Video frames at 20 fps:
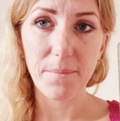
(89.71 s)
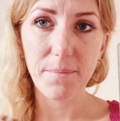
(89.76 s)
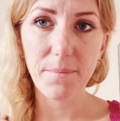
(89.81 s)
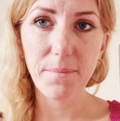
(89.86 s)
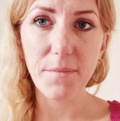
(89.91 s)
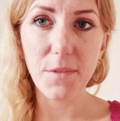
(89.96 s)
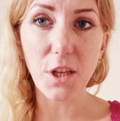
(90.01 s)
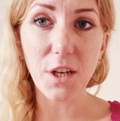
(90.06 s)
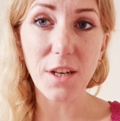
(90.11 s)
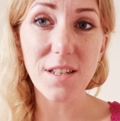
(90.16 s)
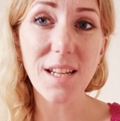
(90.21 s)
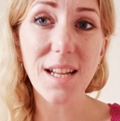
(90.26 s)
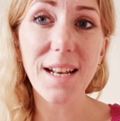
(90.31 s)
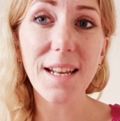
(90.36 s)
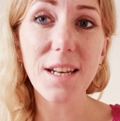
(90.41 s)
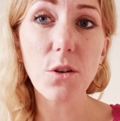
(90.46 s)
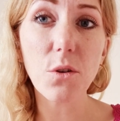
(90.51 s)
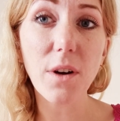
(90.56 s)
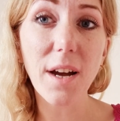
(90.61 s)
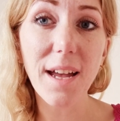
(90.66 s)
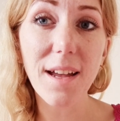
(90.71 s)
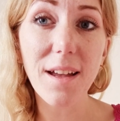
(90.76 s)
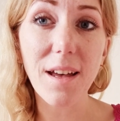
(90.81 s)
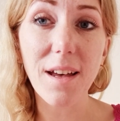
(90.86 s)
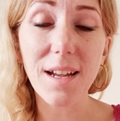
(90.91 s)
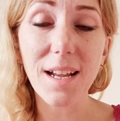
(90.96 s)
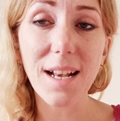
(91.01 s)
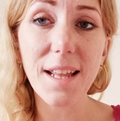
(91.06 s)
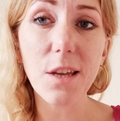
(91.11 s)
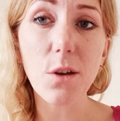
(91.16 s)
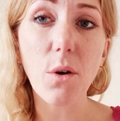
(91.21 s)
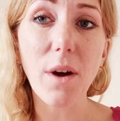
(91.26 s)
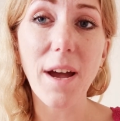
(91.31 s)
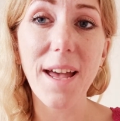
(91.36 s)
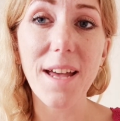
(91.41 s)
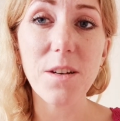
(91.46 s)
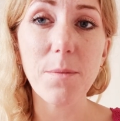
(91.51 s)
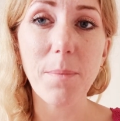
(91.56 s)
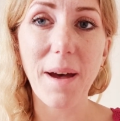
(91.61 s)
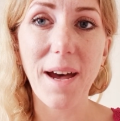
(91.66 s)
You need to clear your
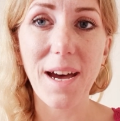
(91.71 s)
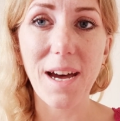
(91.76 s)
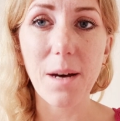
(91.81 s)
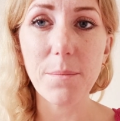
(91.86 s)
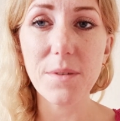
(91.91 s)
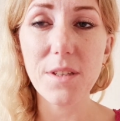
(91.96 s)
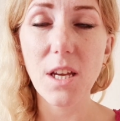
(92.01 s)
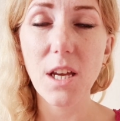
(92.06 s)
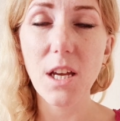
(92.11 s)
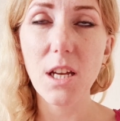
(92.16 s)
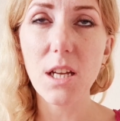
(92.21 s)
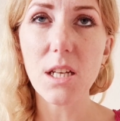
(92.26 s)
head, perhaps.